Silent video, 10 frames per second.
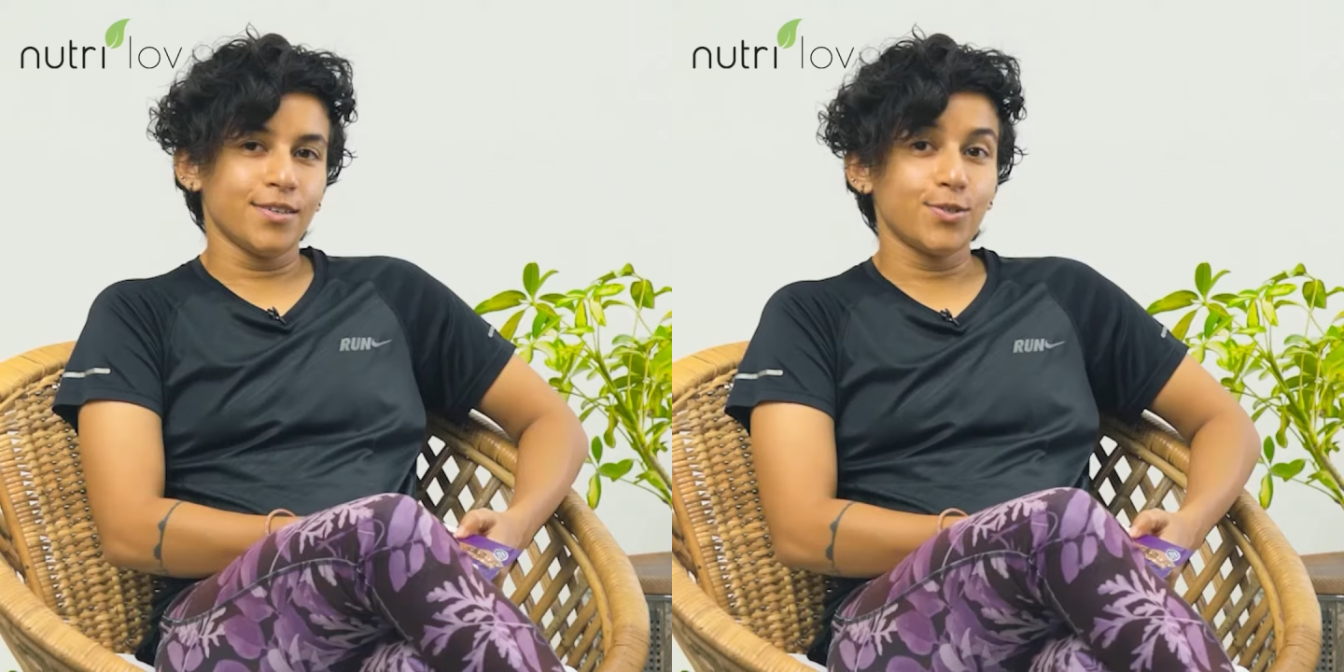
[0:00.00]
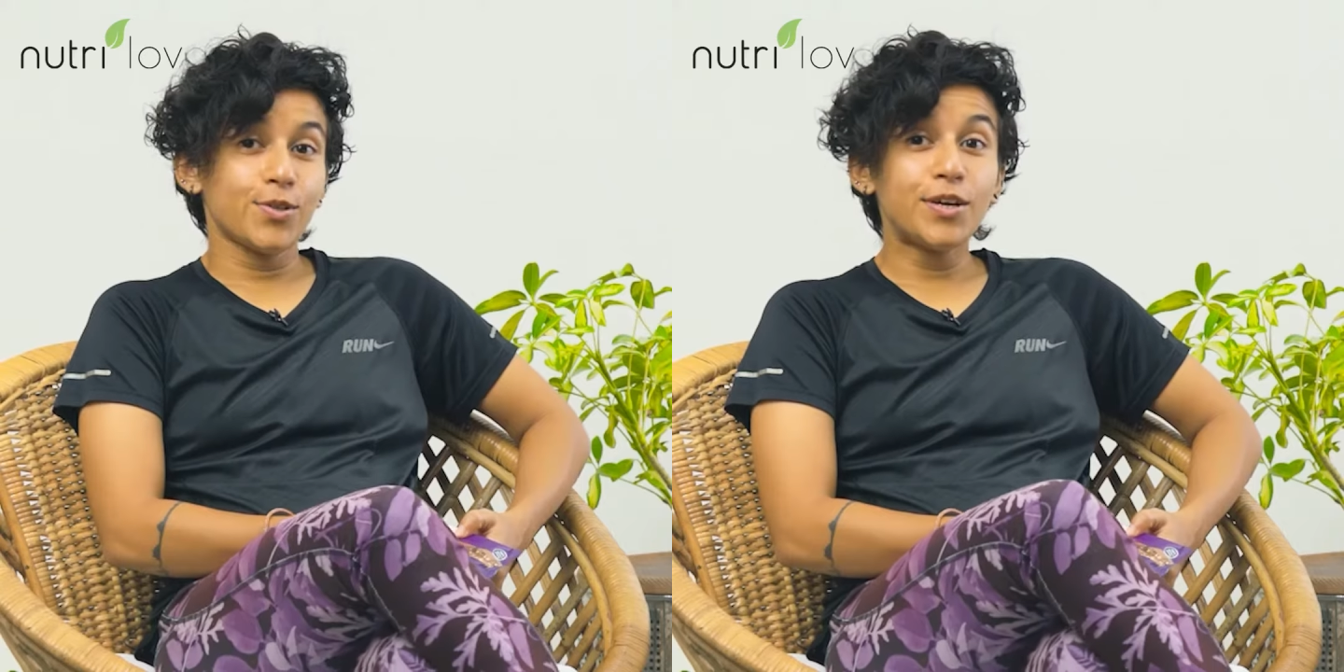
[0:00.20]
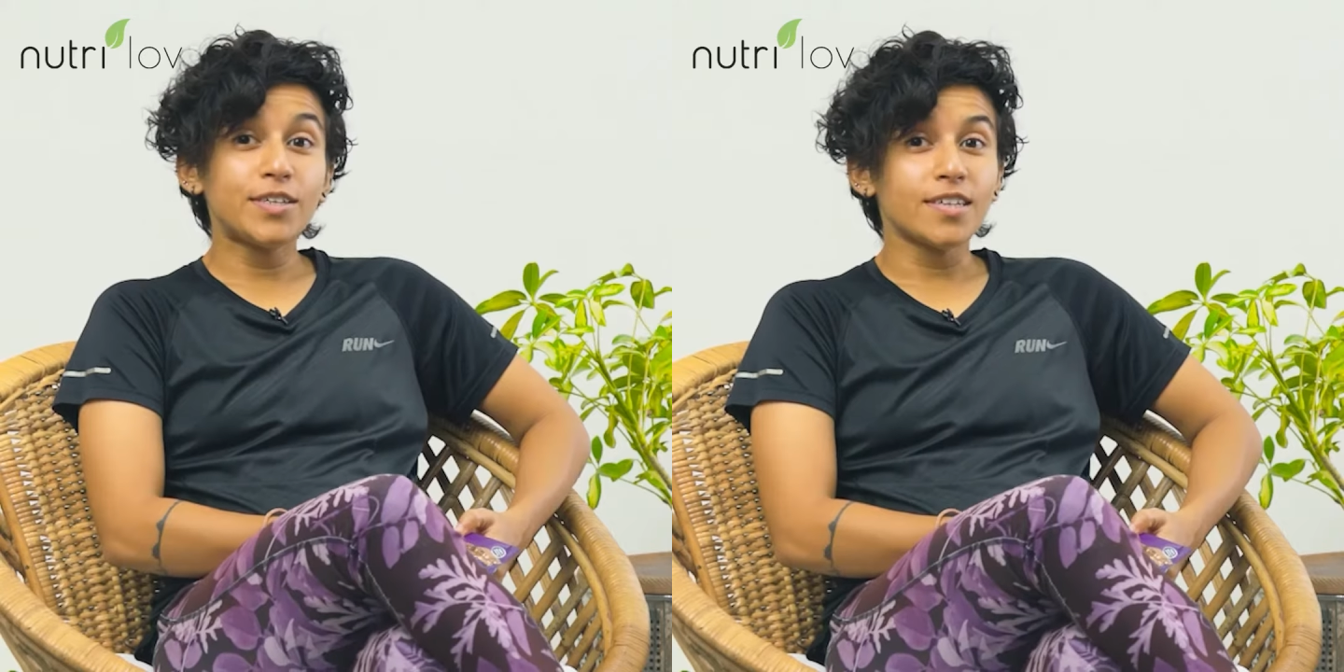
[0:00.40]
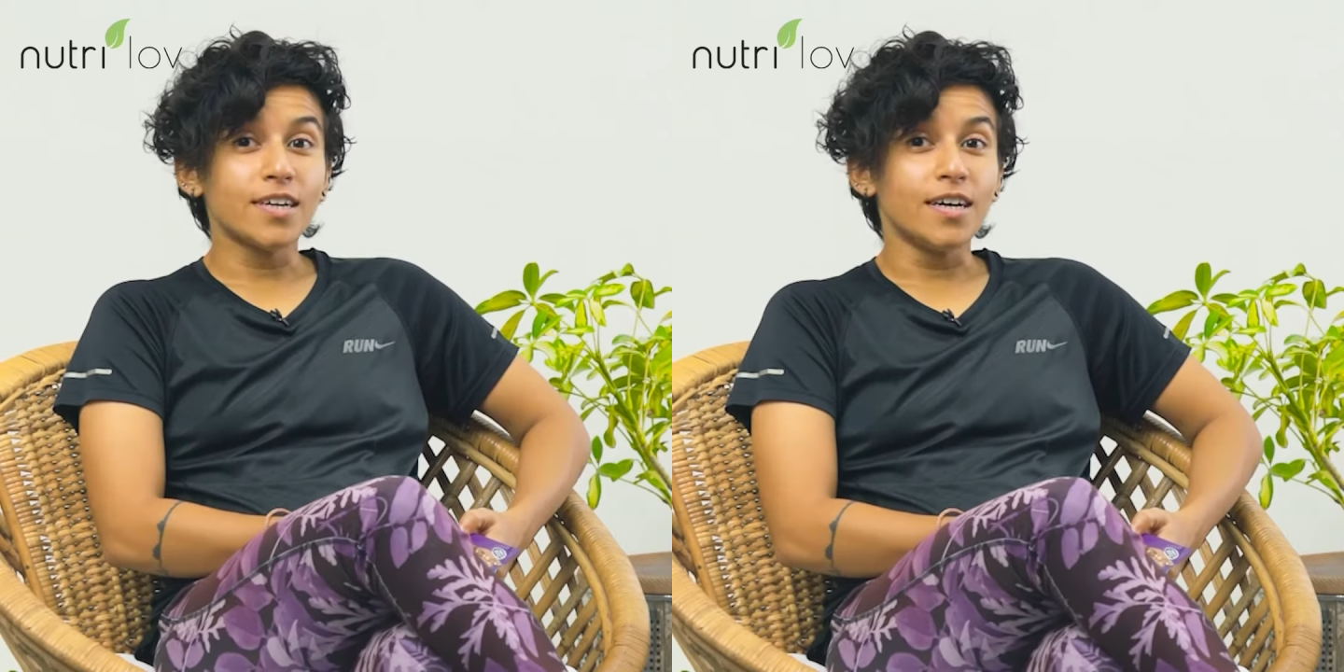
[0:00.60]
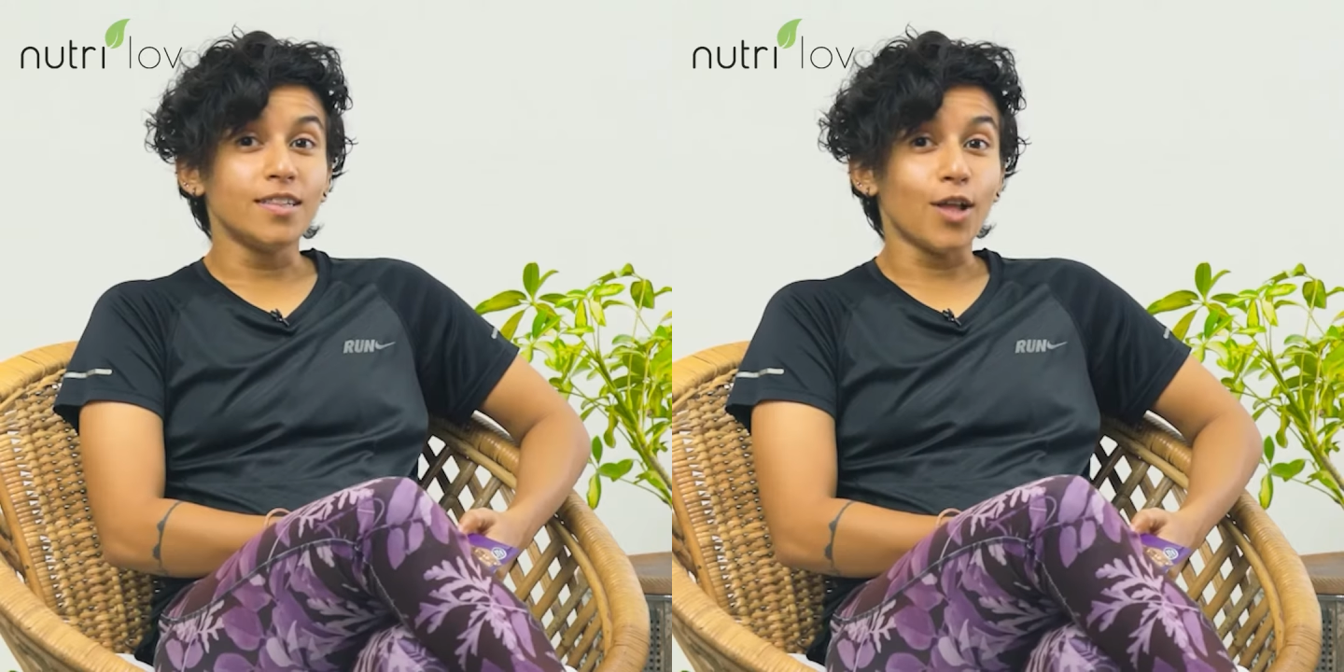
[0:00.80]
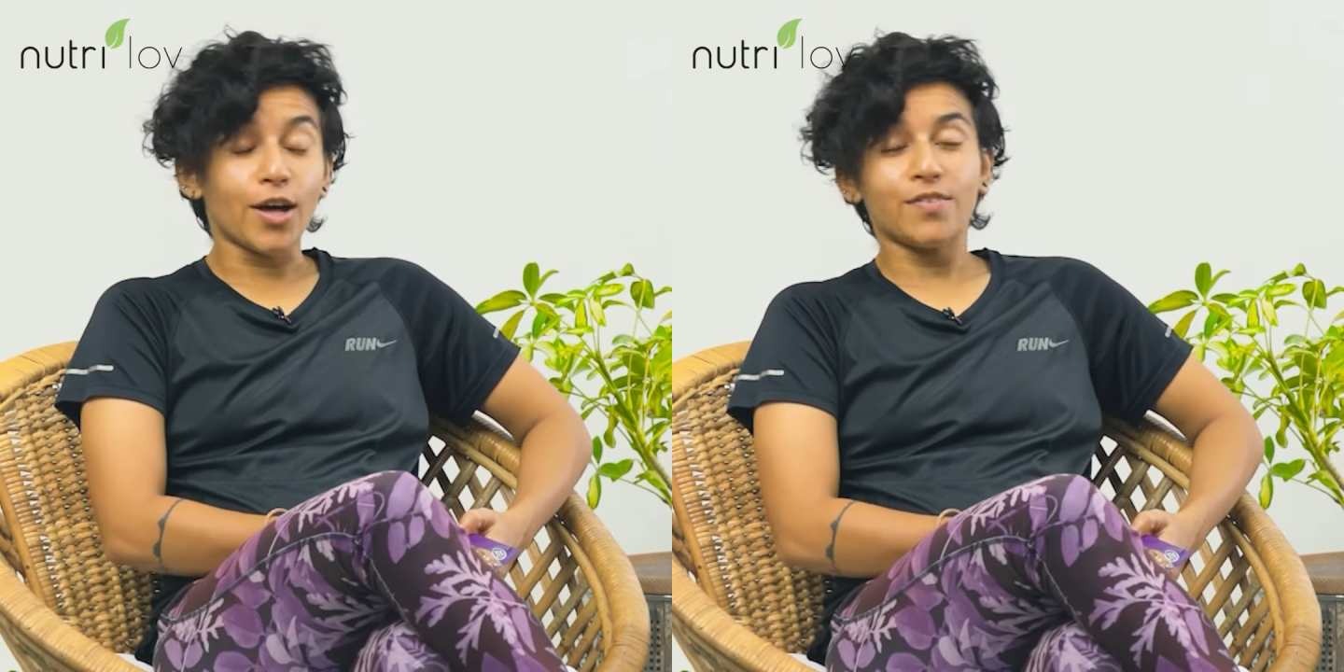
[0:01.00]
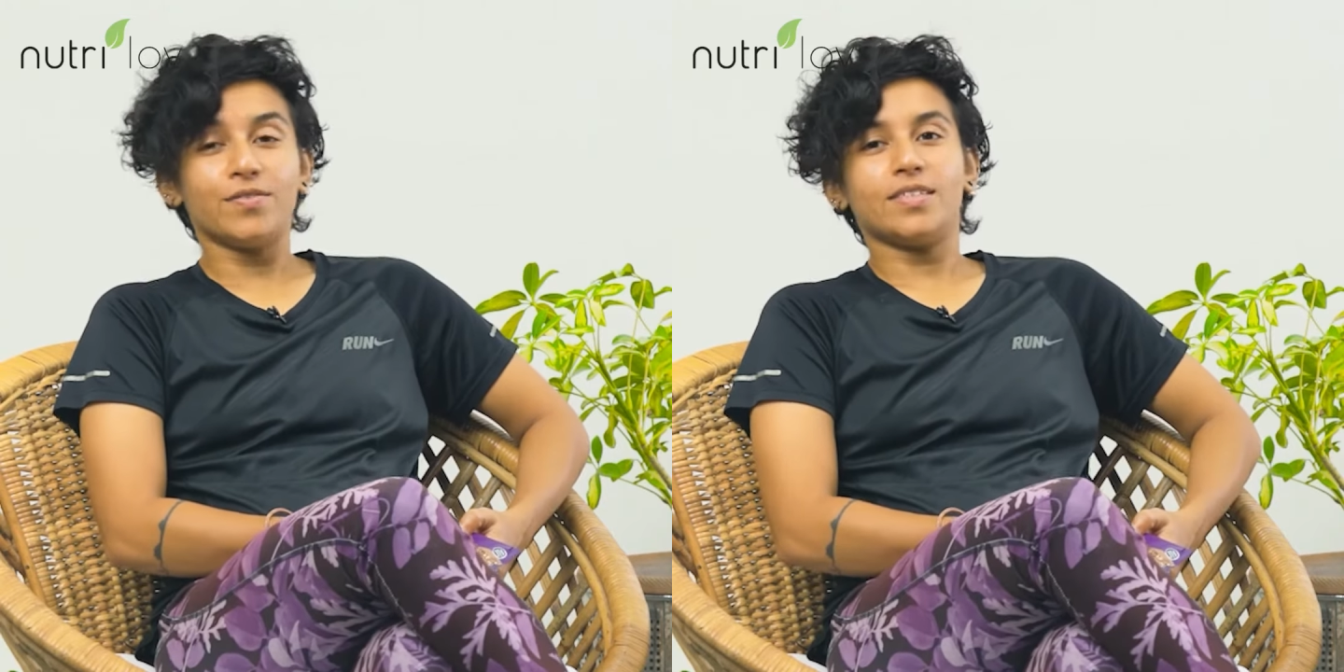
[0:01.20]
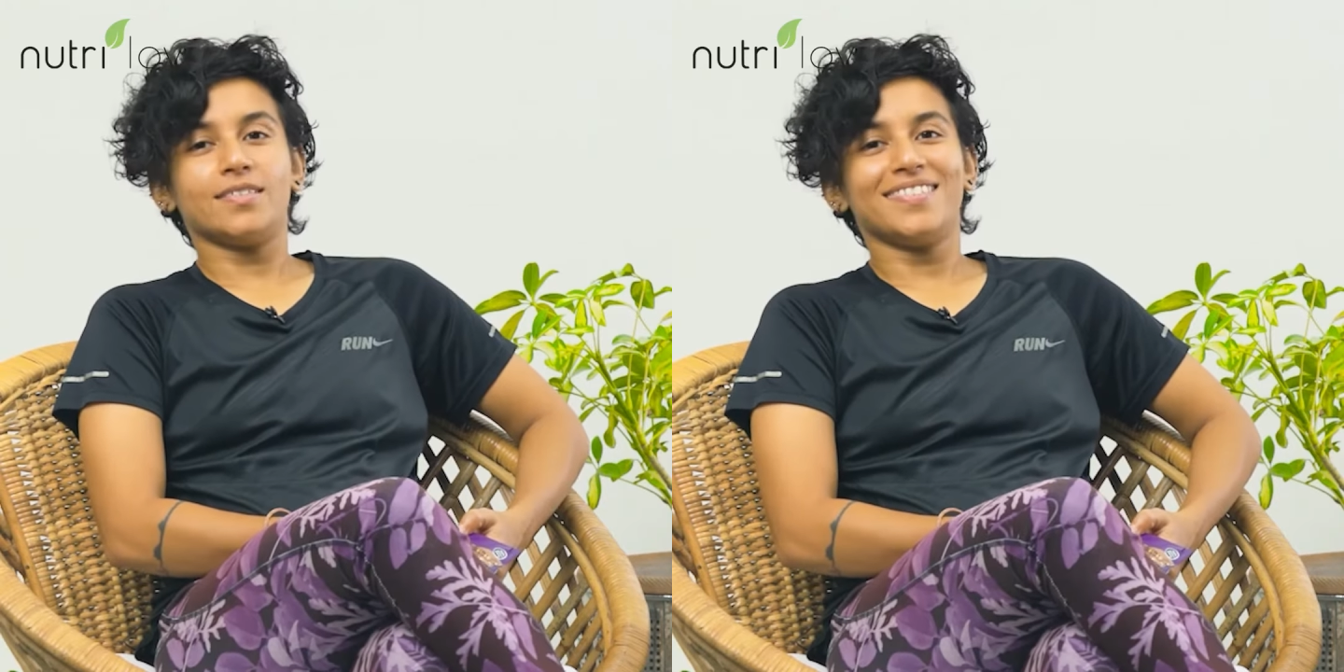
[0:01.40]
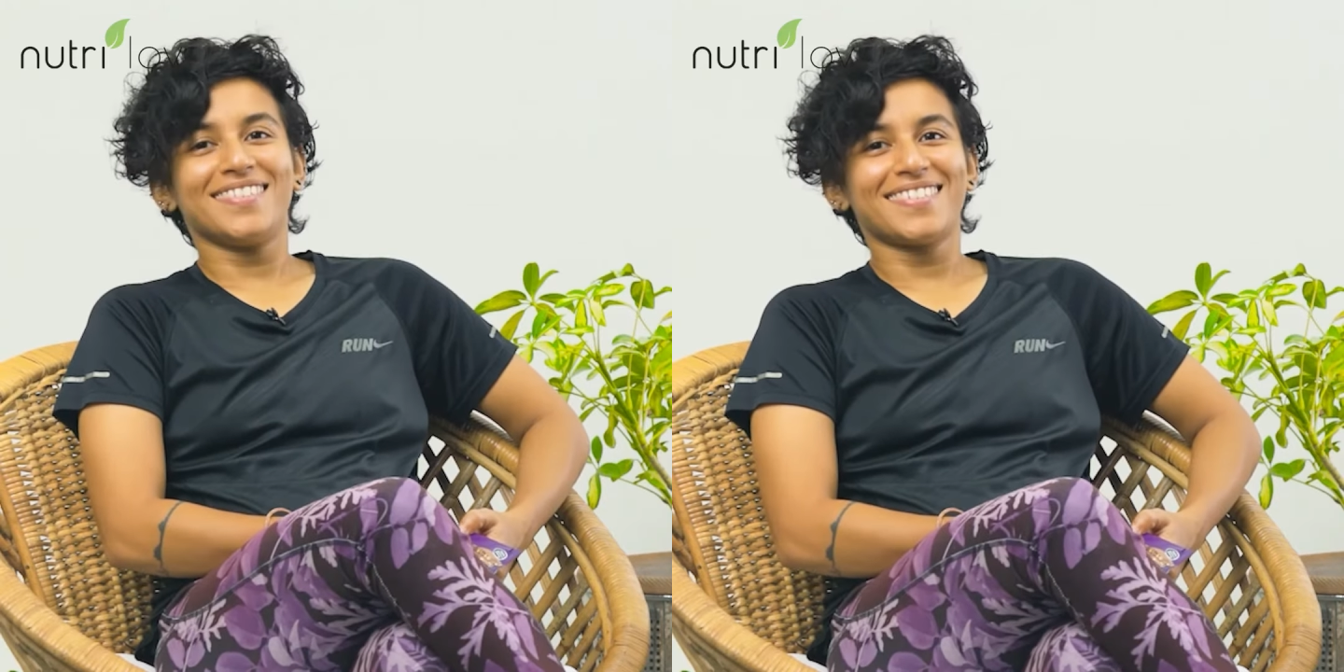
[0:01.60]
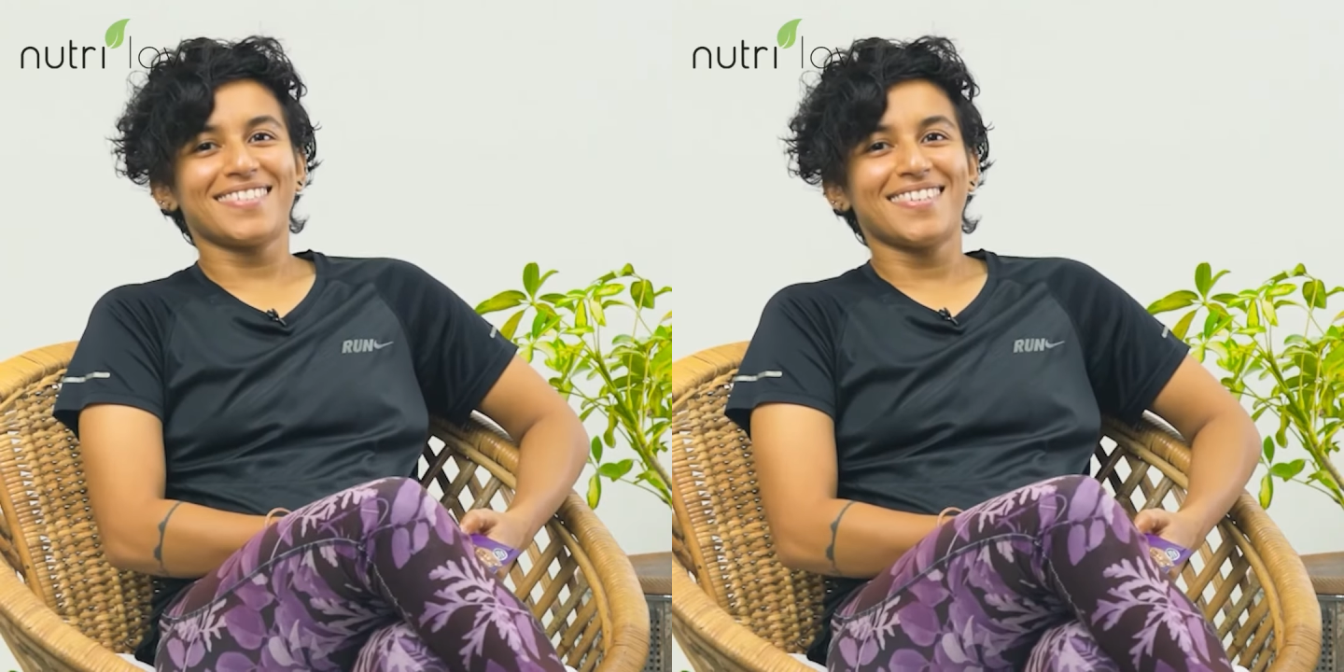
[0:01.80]
So there are a lot of
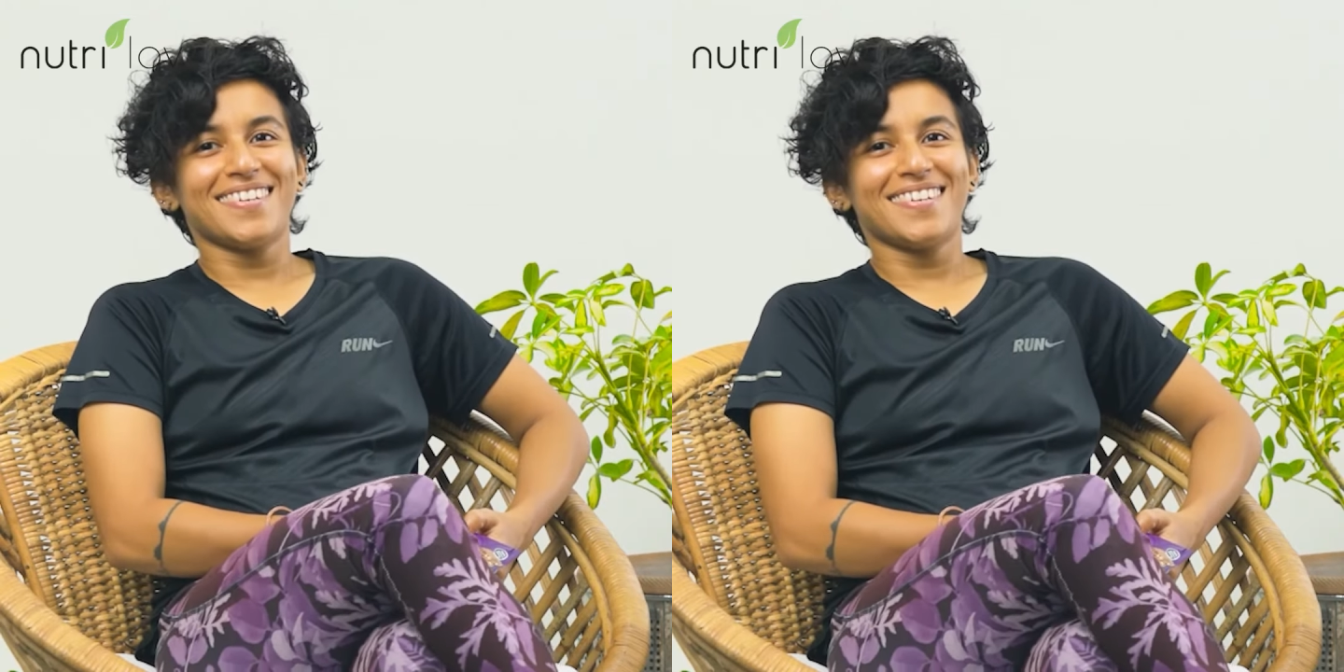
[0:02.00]
reasons